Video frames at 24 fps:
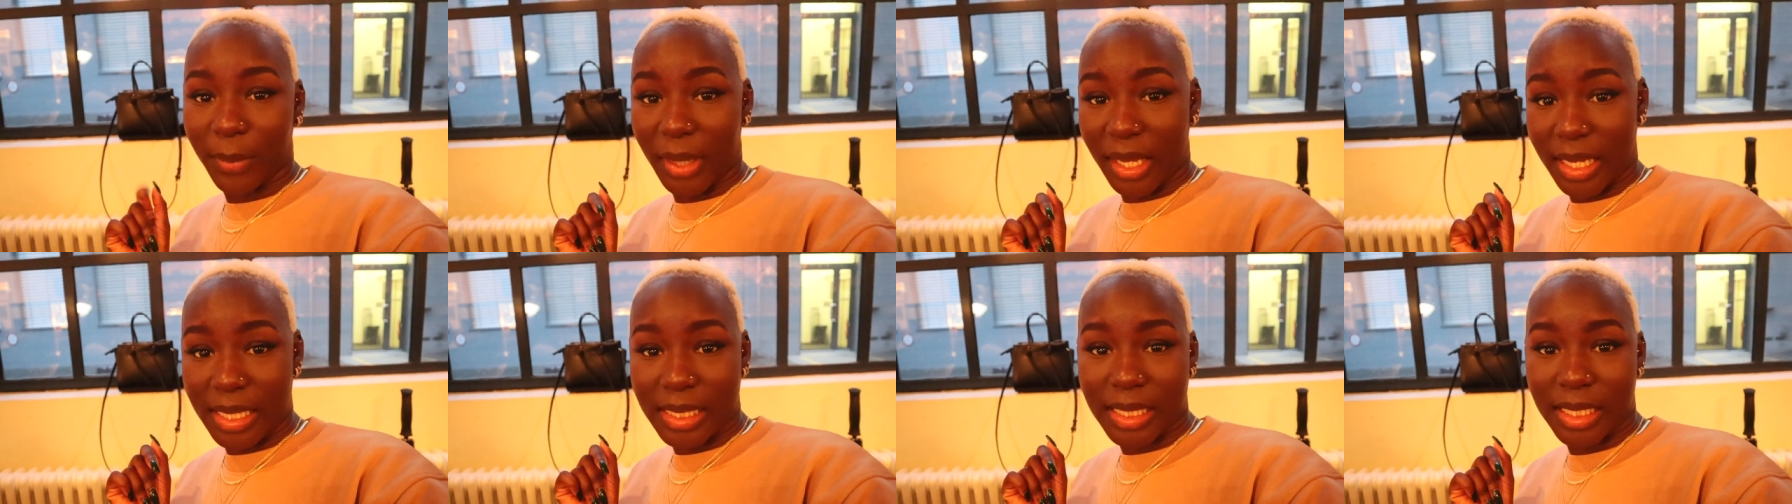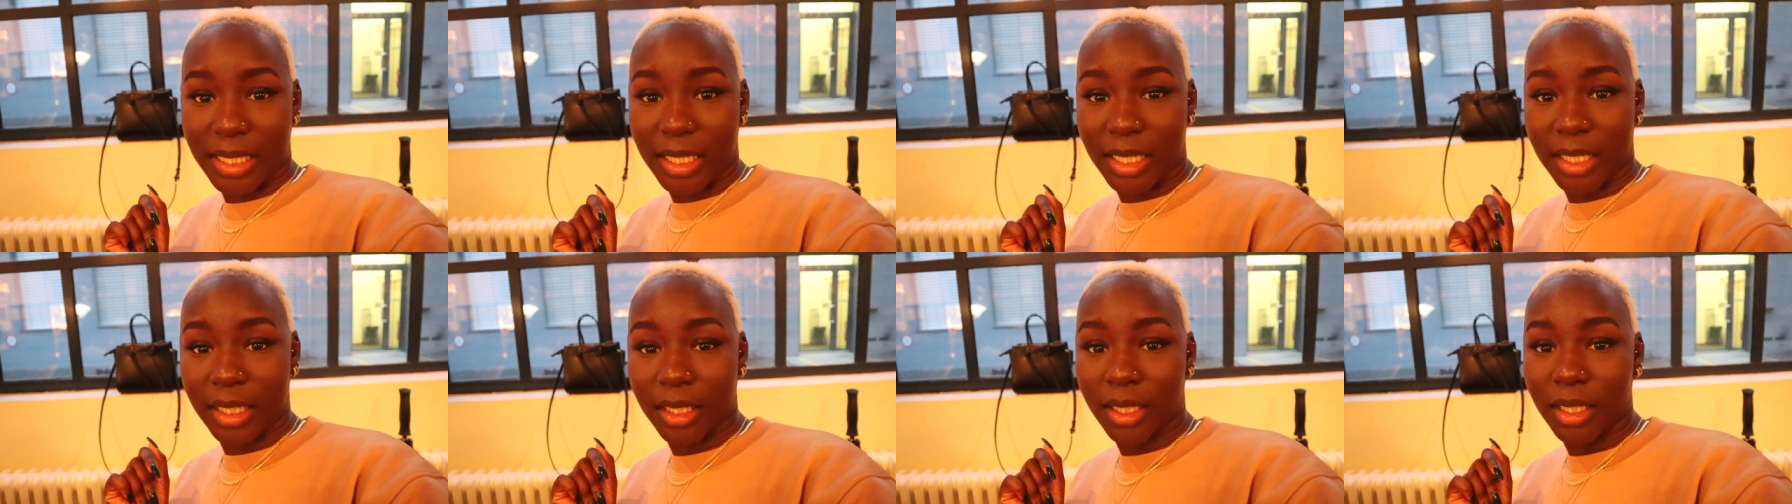
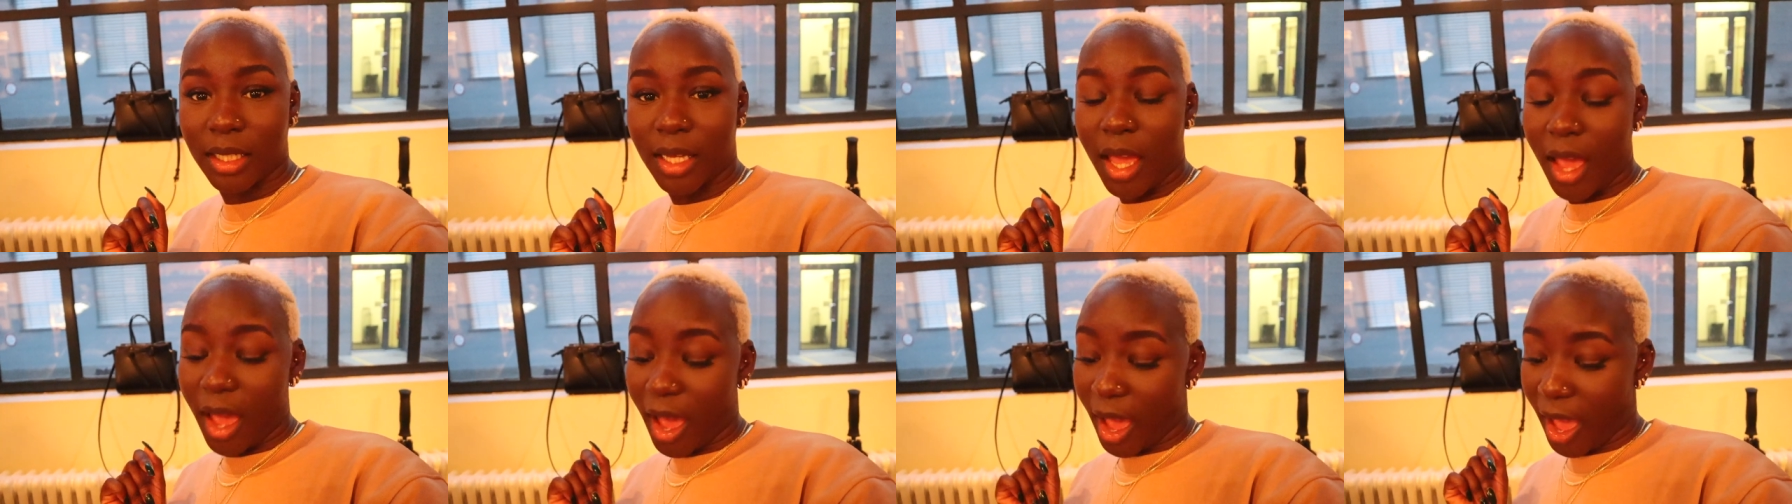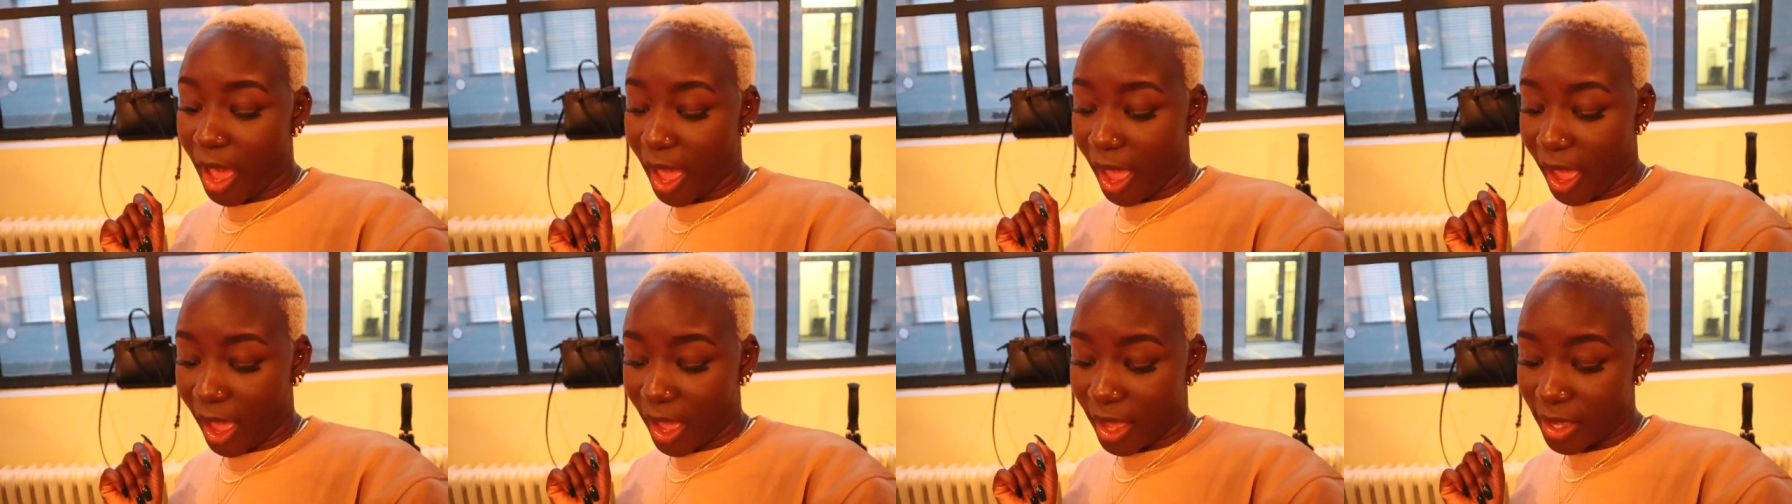amazing,
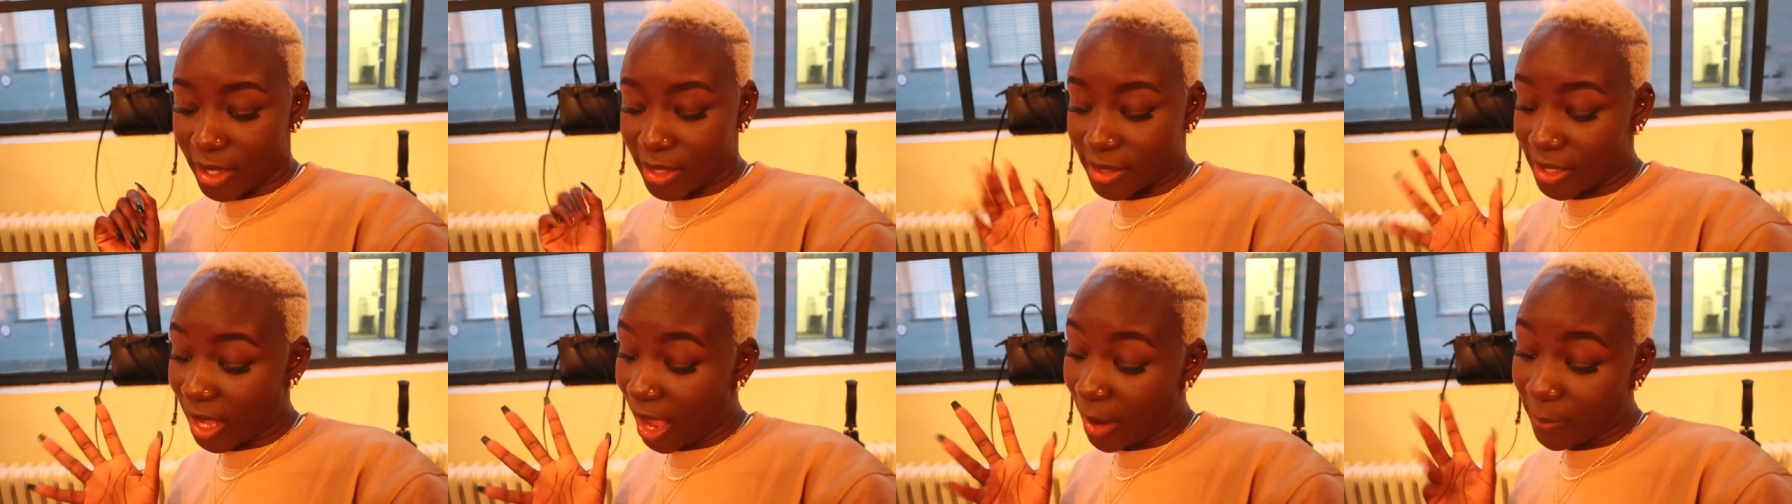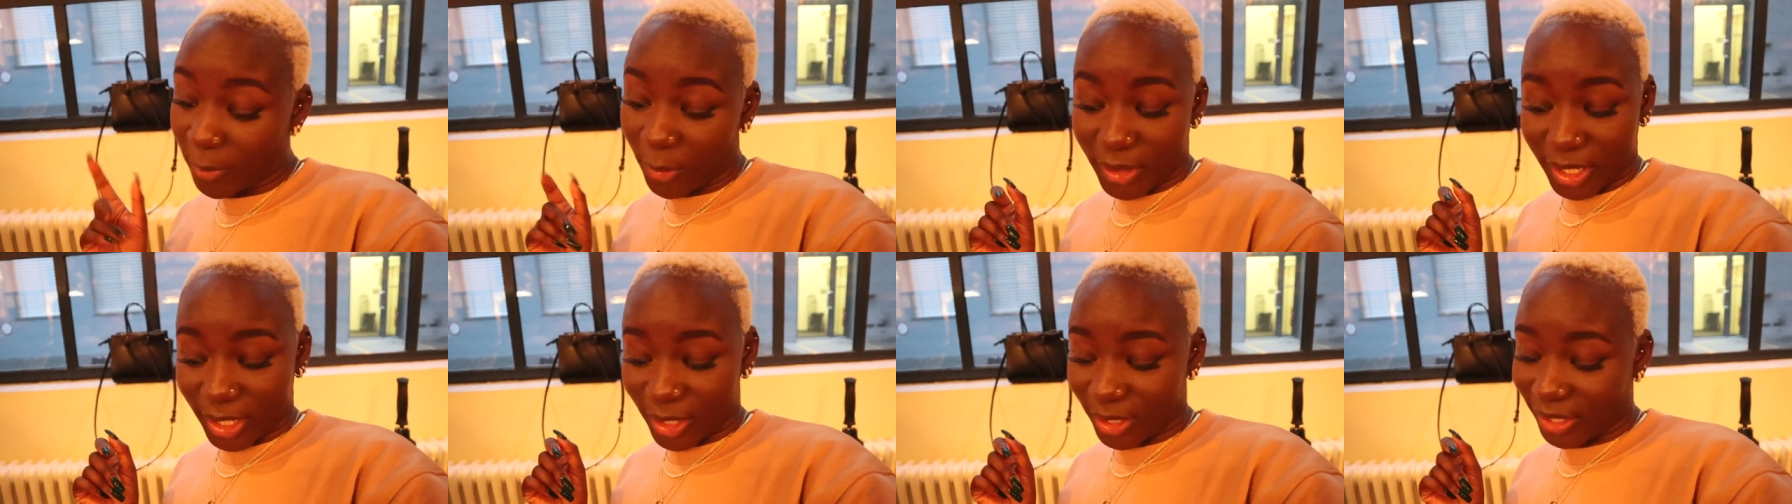and
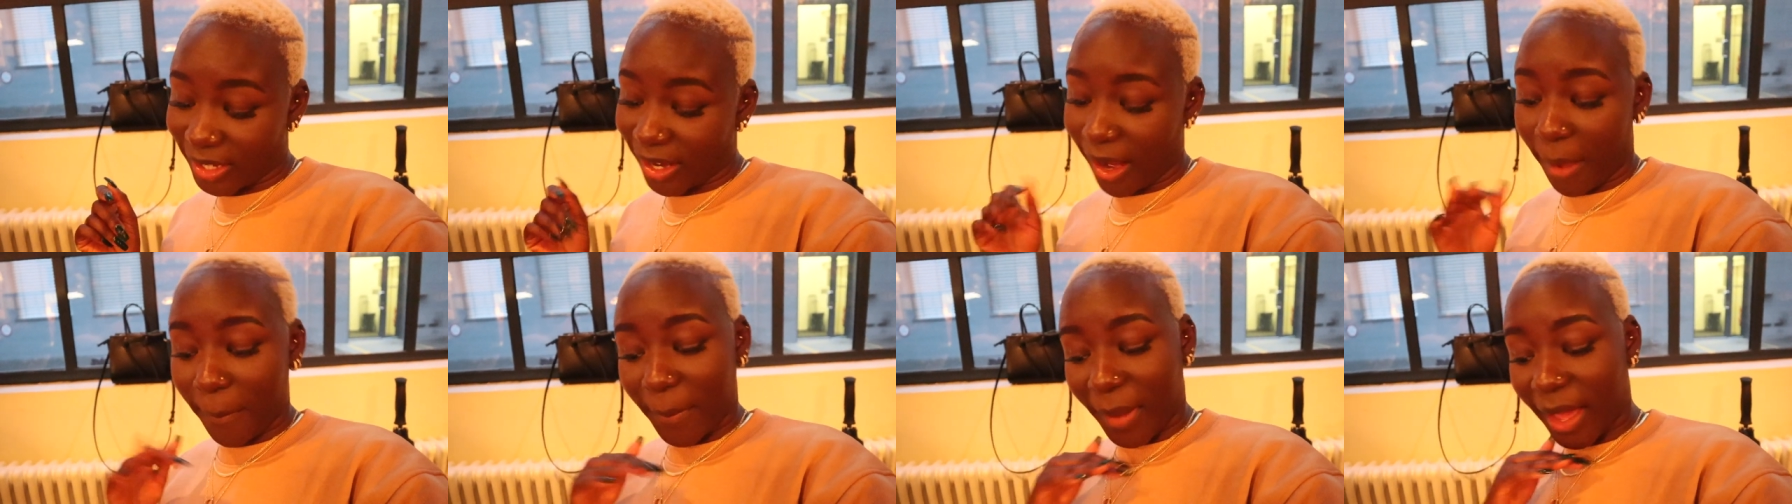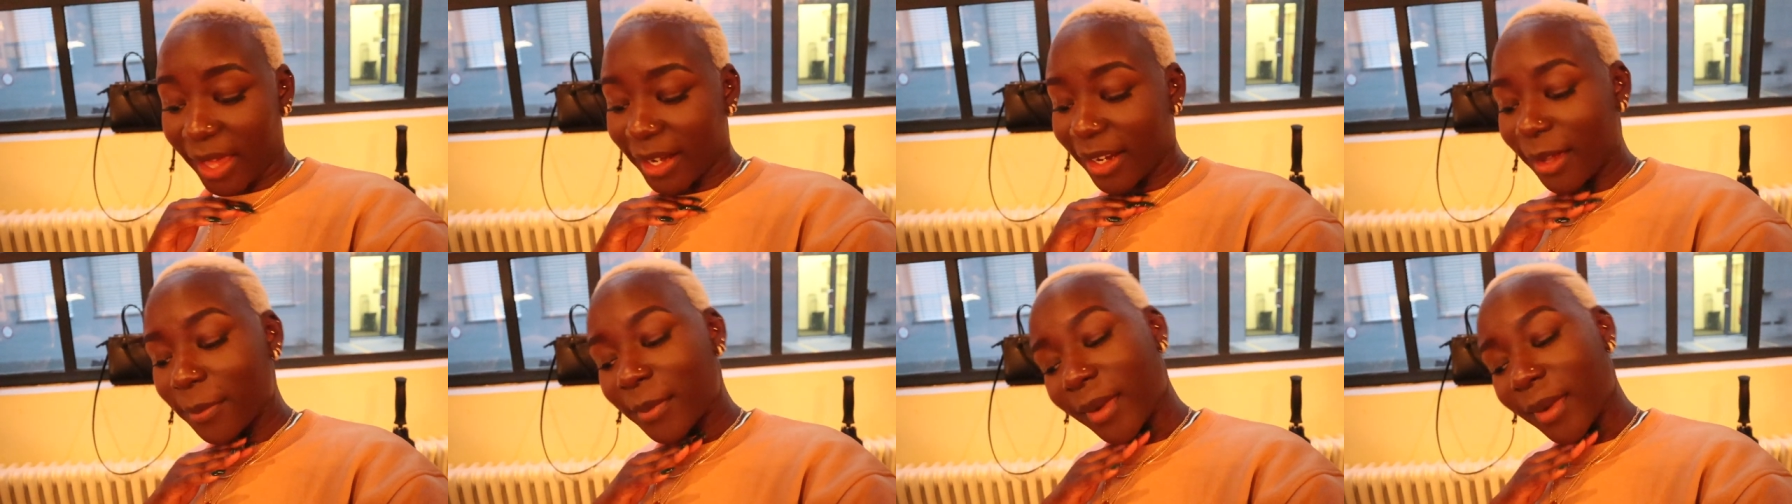I'm already looking at mine.